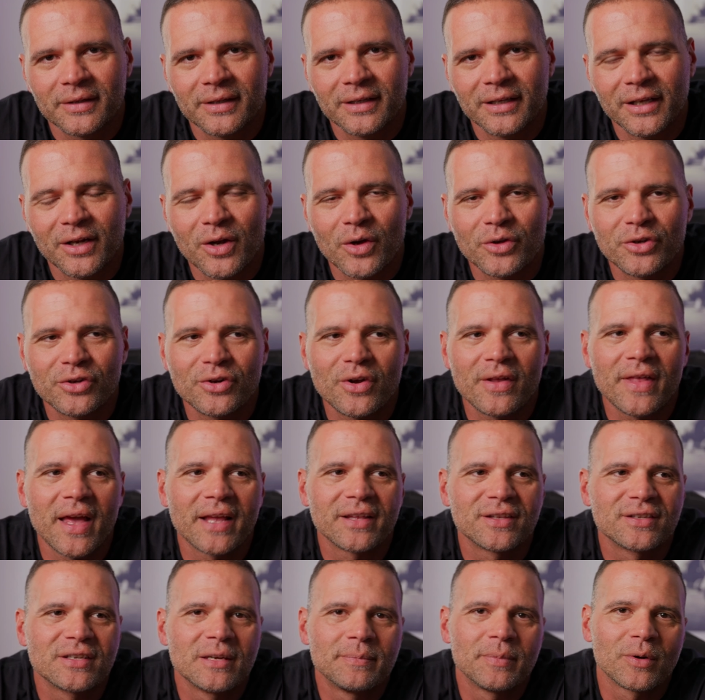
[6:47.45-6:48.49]
You know
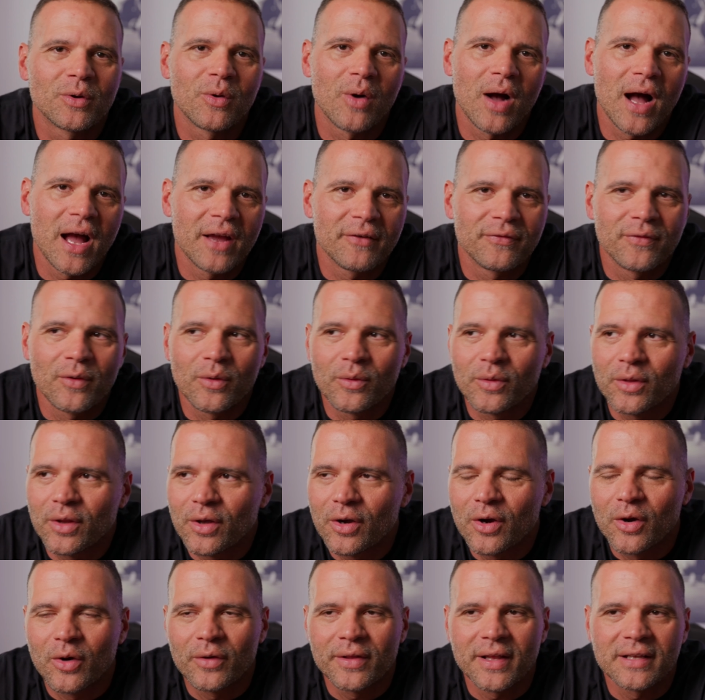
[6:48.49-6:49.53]
that typical iPhone
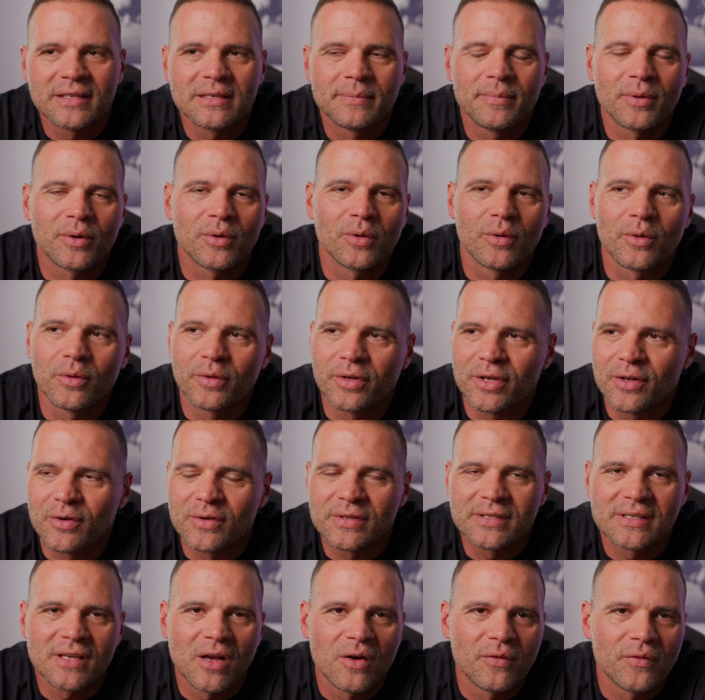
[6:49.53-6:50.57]
look or that typical, you
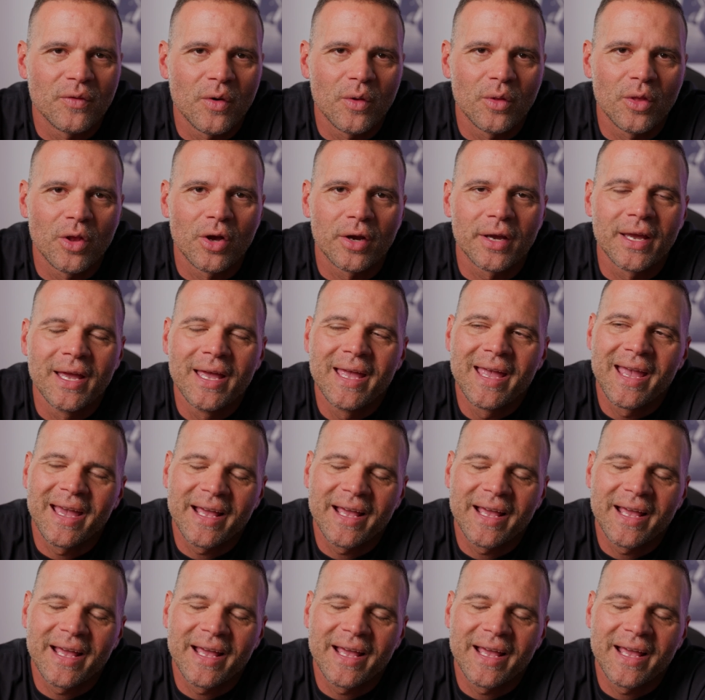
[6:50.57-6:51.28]
know, cell phone look.